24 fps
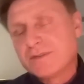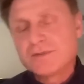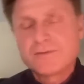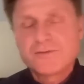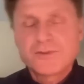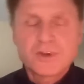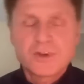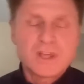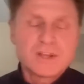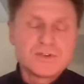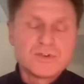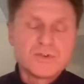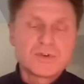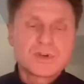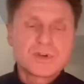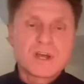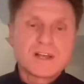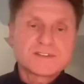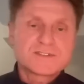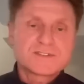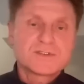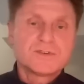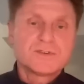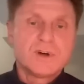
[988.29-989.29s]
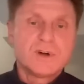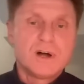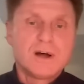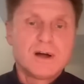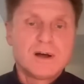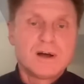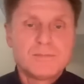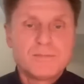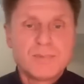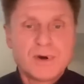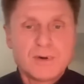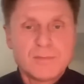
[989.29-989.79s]
forget Newcastle, uh,
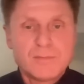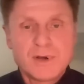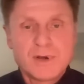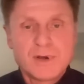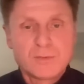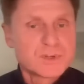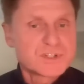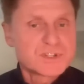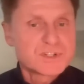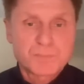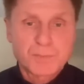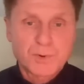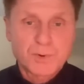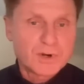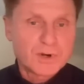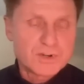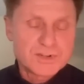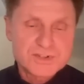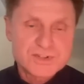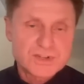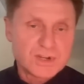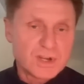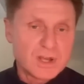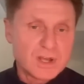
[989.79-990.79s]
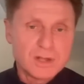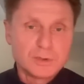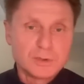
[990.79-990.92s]
but but with Spurs uh,